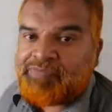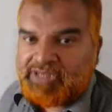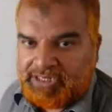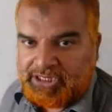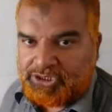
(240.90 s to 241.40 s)

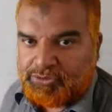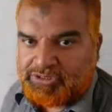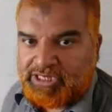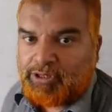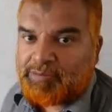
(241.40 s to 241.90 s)

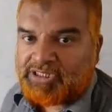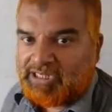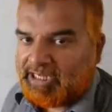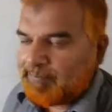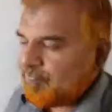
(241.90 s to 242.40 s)
connectives. I hope it's
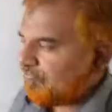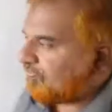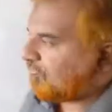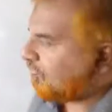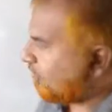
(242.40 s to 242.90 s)
clear.
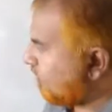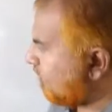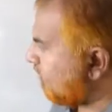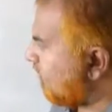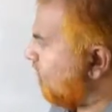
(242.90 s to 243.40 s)

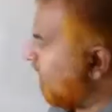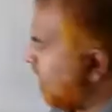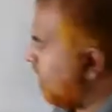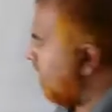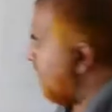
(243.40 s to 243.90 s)

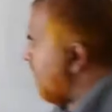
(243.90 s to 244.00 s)
Then